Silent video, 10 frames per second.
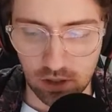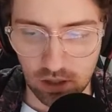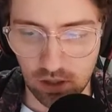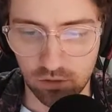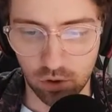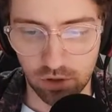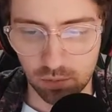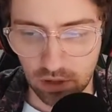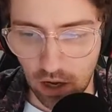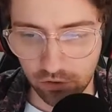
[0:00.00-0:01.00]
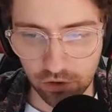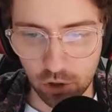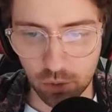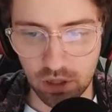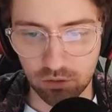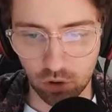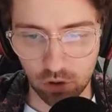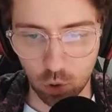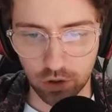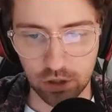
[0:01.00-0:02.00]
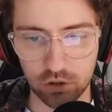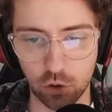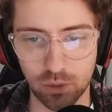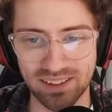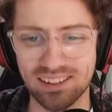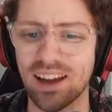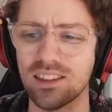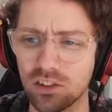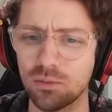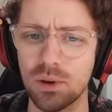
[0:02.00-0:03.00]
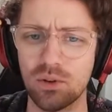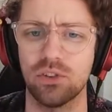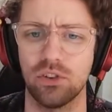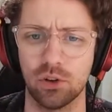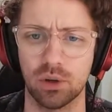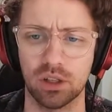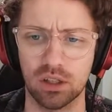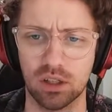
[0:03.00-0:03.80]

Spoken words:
They've got the players to do it. They've got the quality to do it and the spirit to do it.